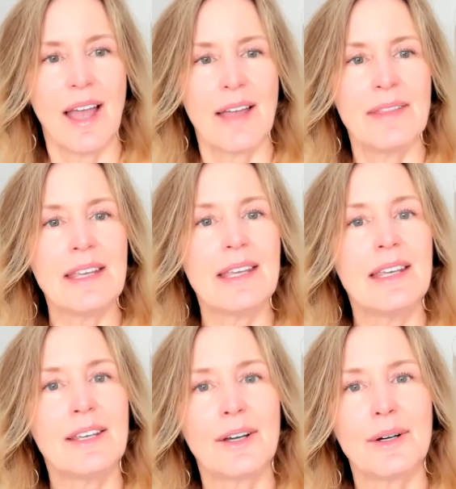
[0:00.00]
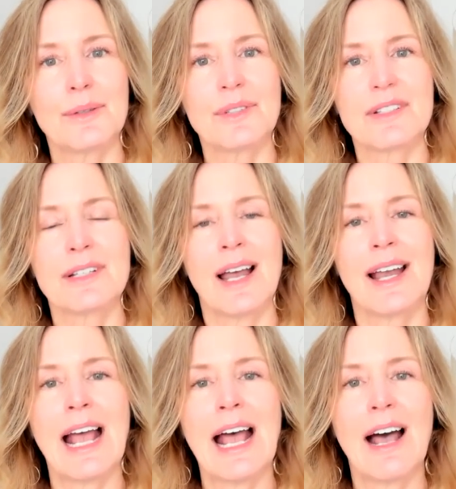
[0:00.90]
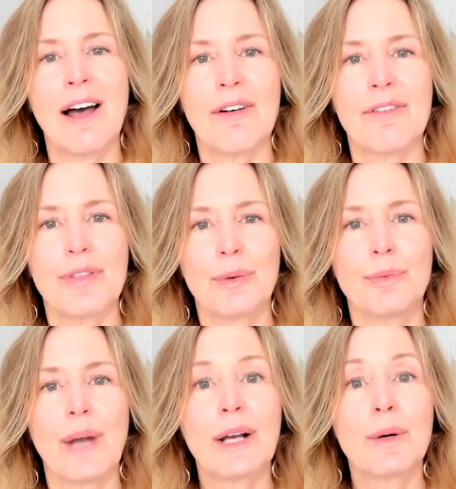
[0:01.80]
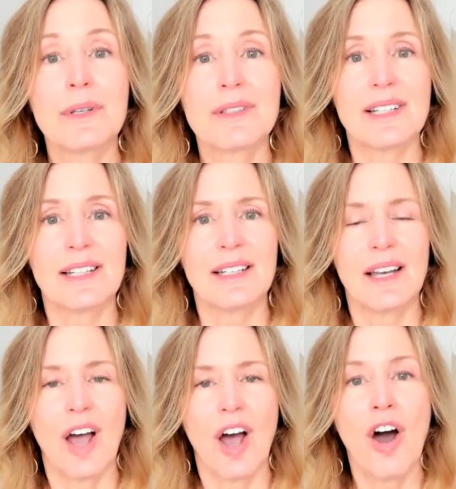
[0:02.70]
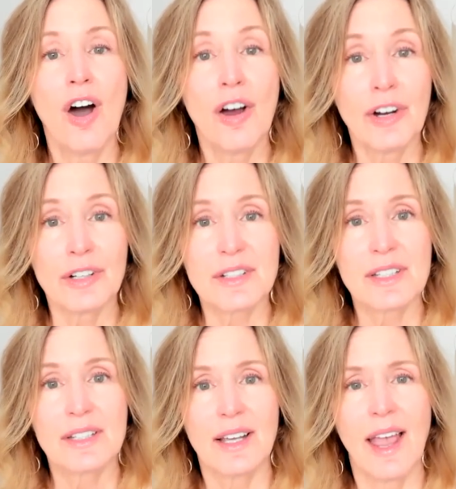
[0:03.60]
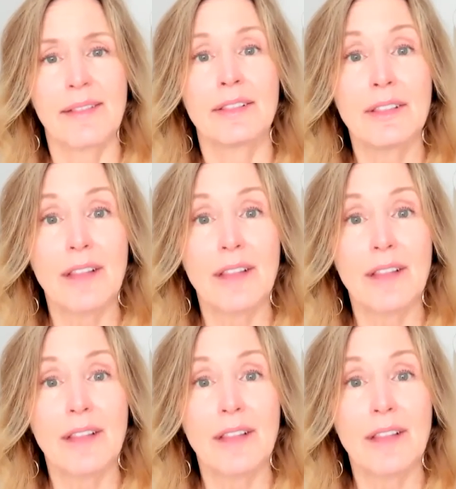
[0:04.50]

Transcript: And the ego does not have the requisite heart and